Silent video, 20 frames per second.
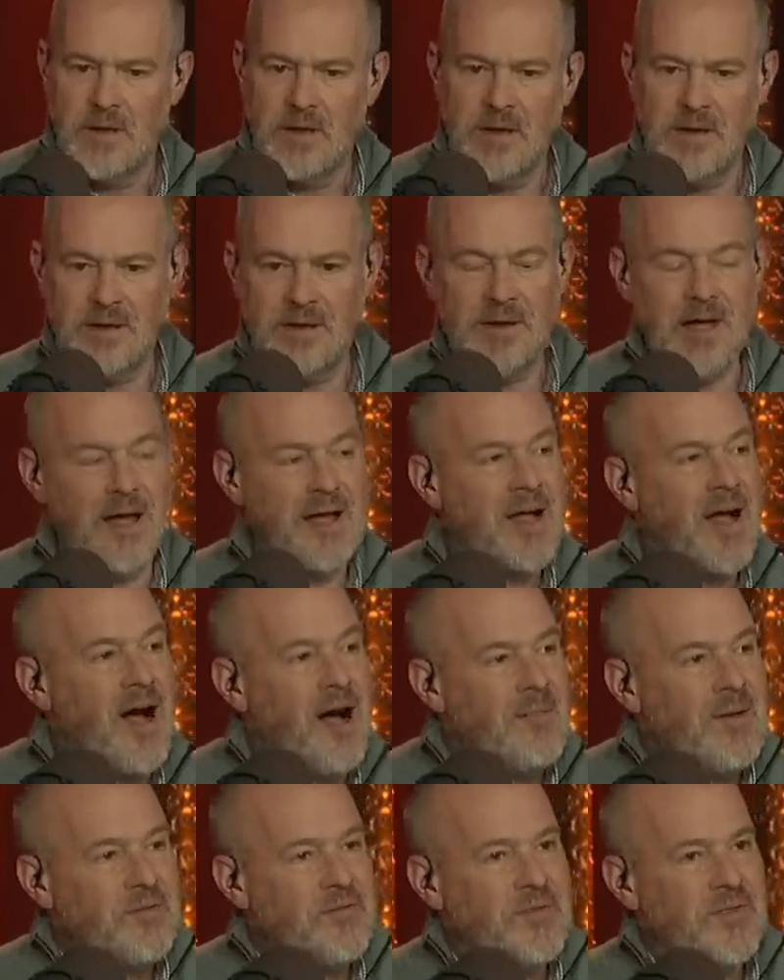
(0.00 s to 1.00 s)
he did not
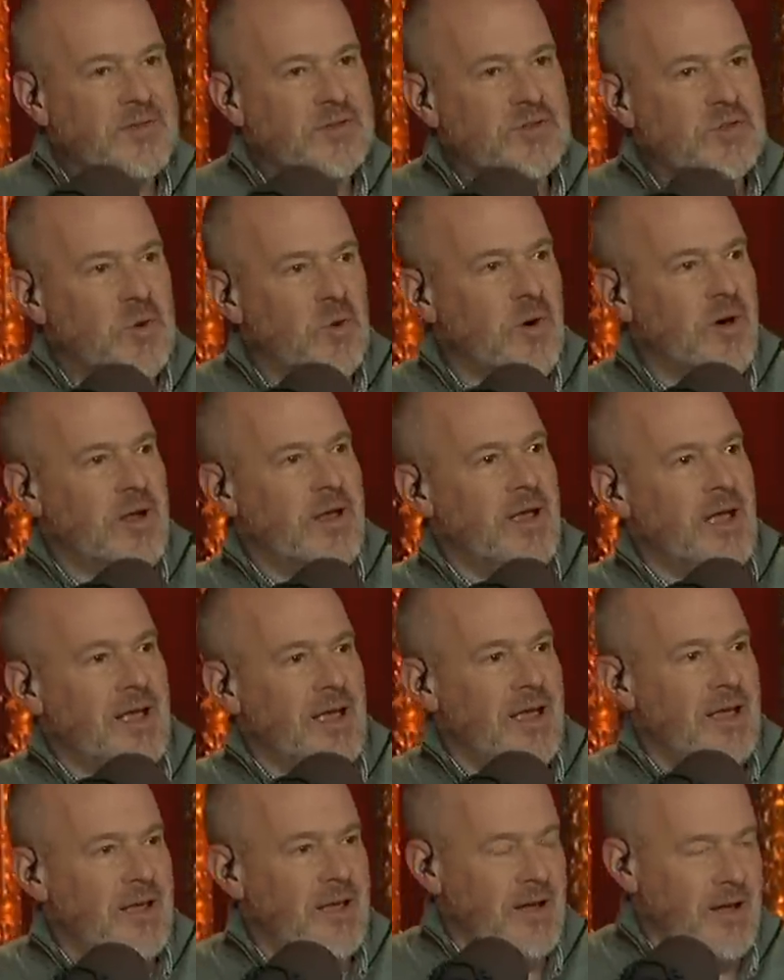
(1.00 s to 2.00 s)
comment for the story.
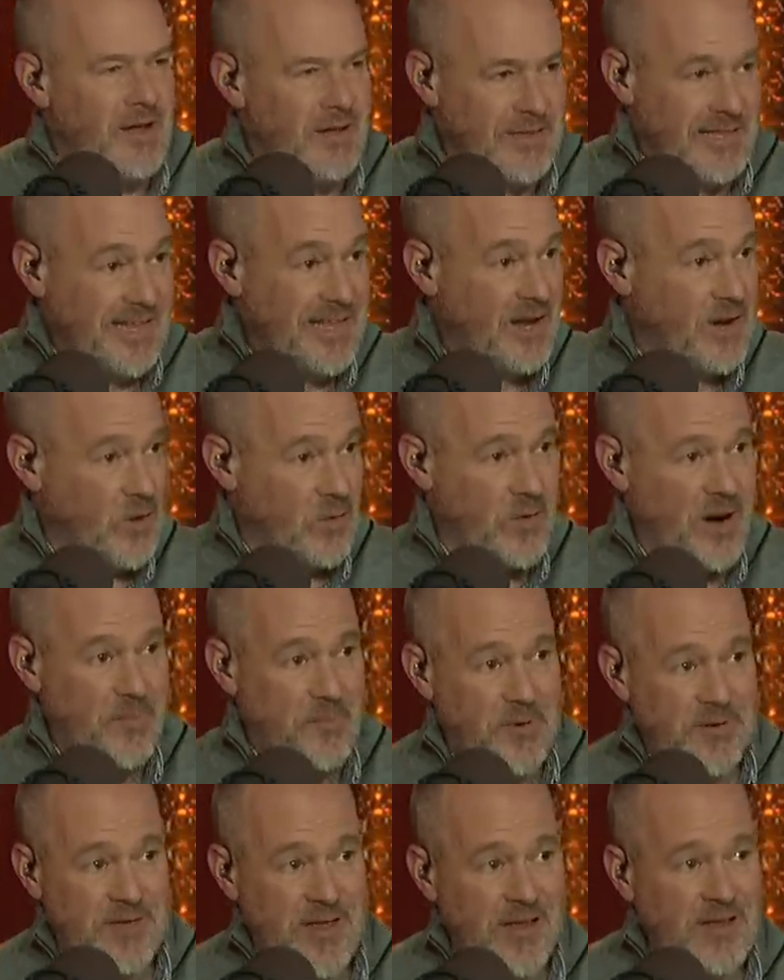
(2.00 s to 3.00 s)
A uh, legal
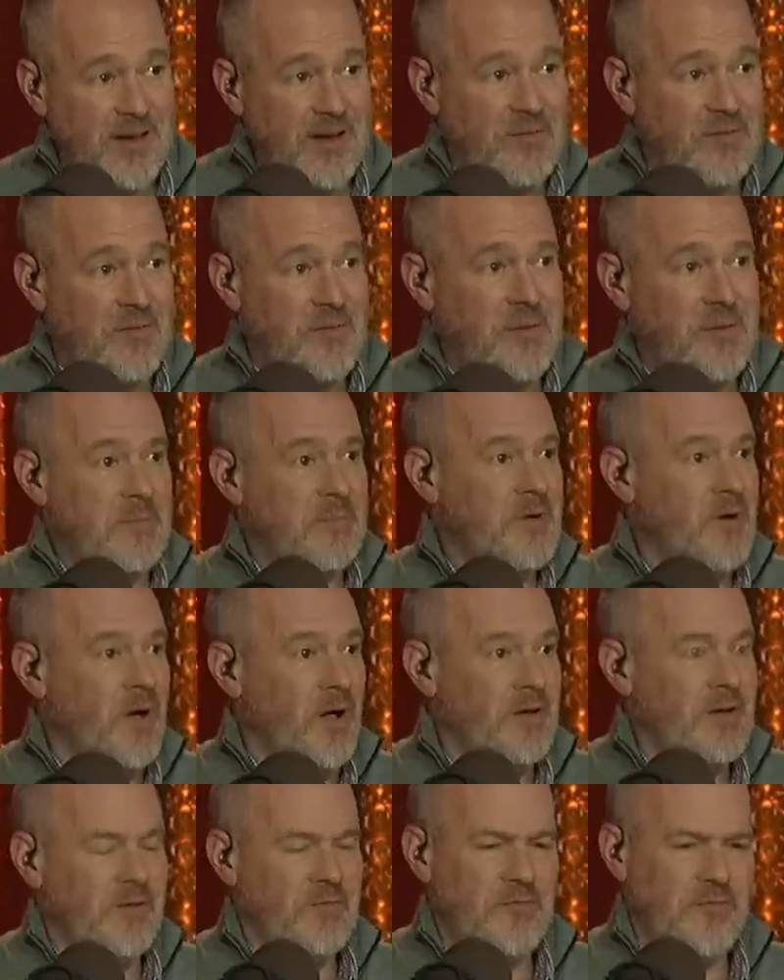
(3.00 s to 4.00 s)
representative him
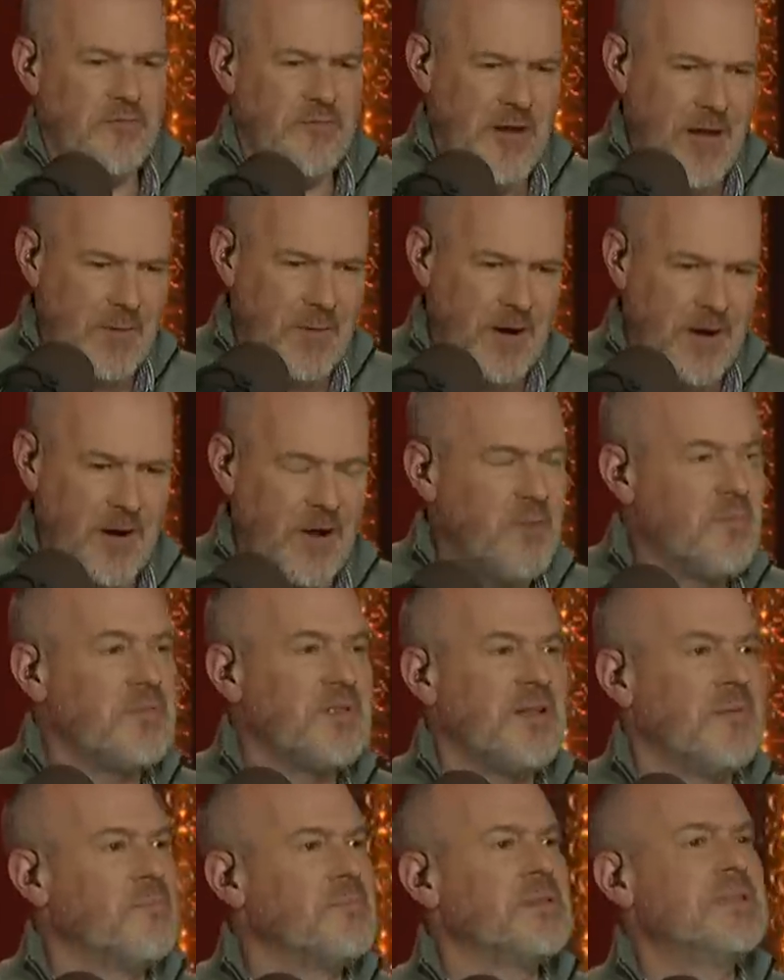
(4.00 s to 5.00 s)
called it
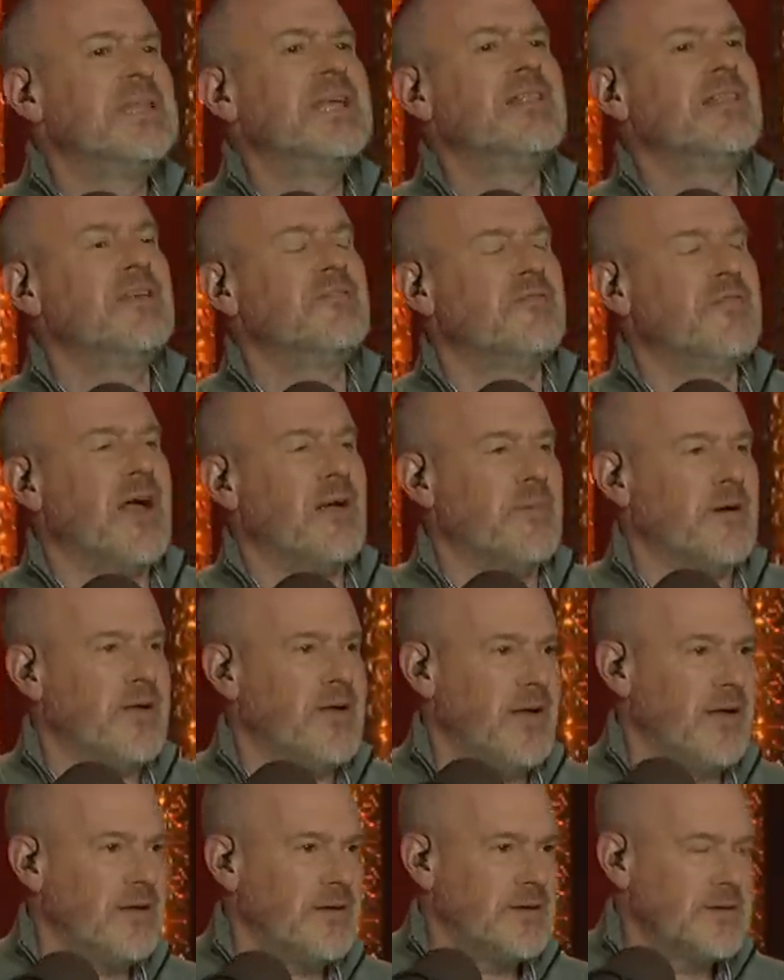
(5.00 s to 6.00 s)
fabricated, completely
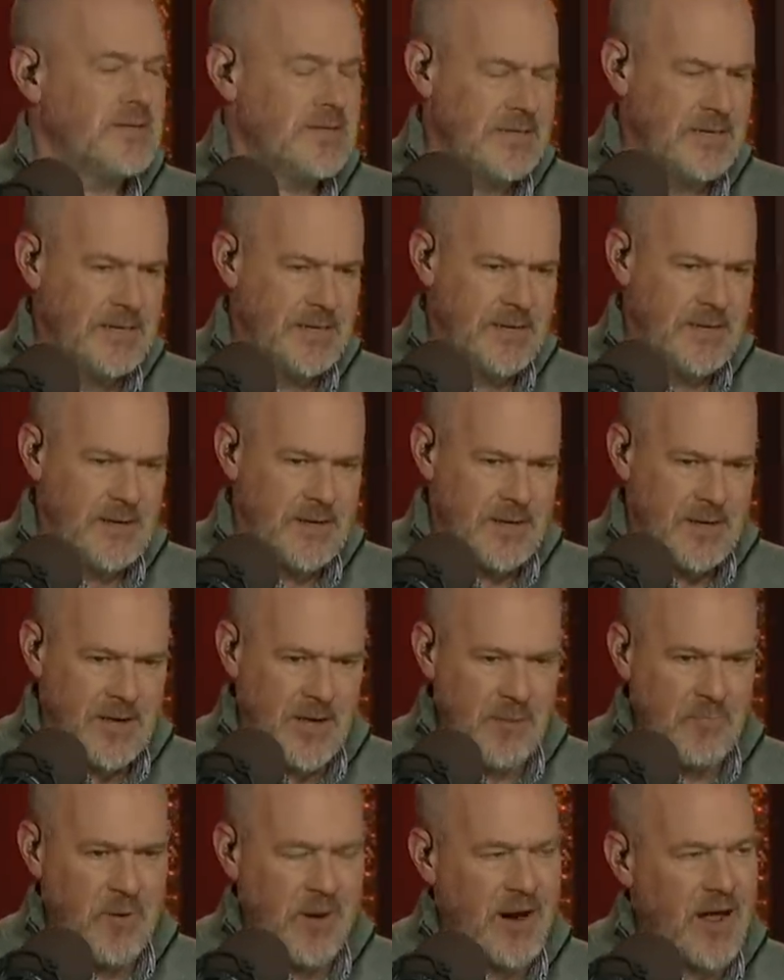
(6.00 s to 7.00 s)
fabricated.
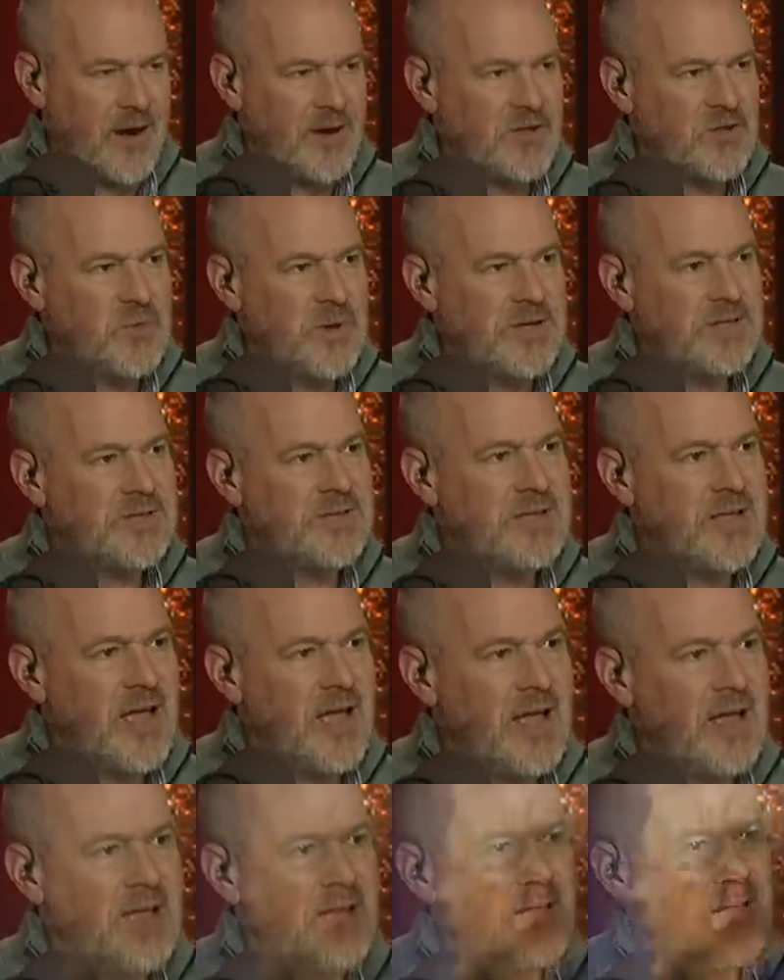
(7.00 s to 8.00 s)
He put out a tweet
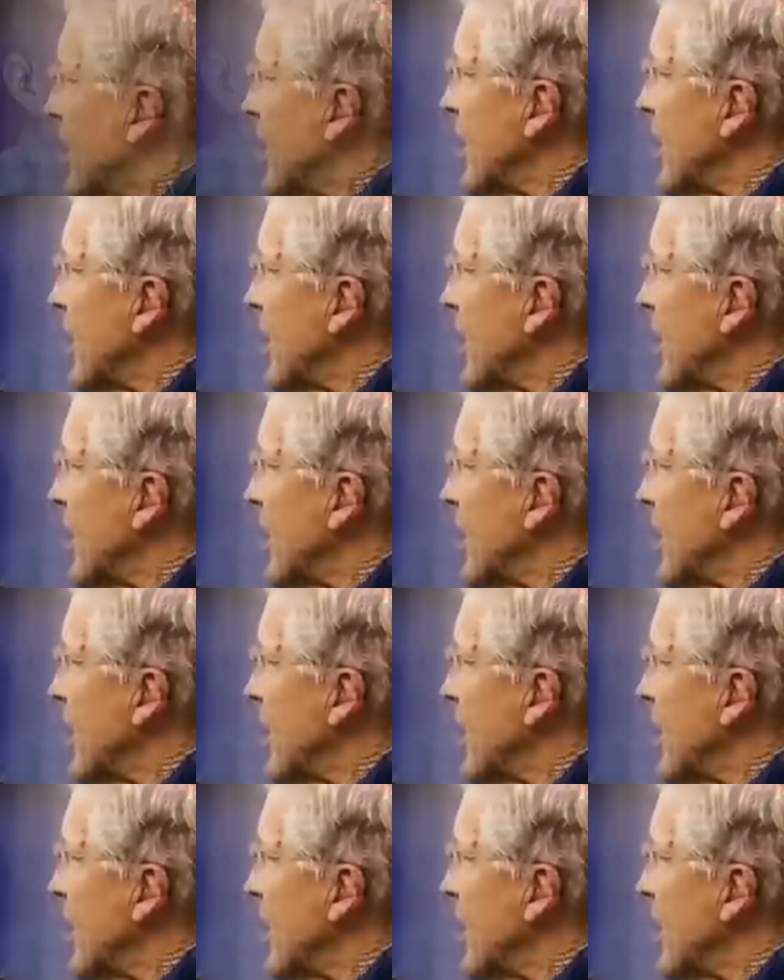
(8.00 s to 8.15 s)
today